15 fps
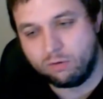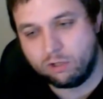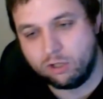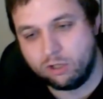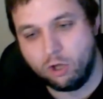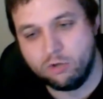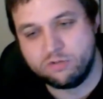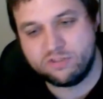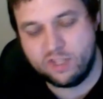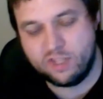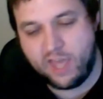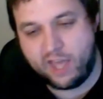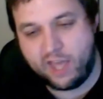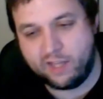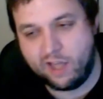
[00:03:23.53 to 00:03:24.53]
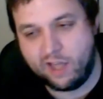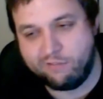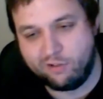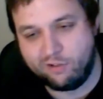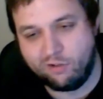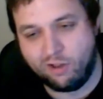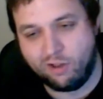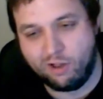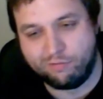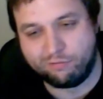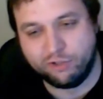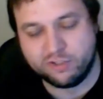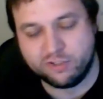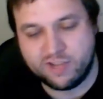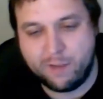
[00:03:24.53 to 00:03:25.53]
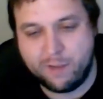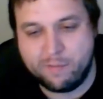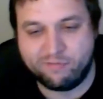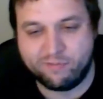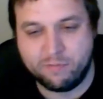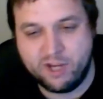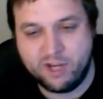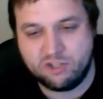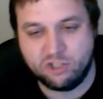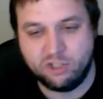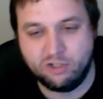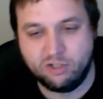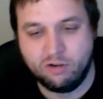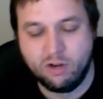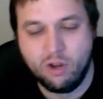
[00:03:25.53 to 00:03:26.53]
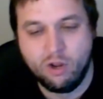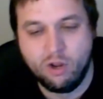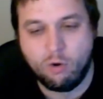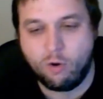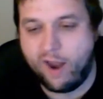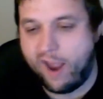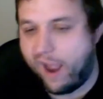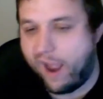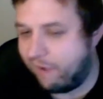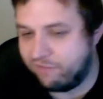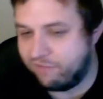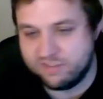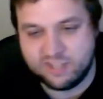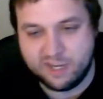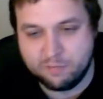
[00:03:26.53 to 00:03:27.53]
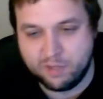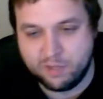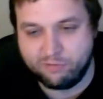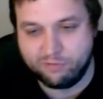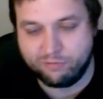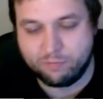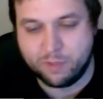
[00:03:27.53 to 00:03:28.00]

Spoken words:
close to that level of real-time information or have the same level.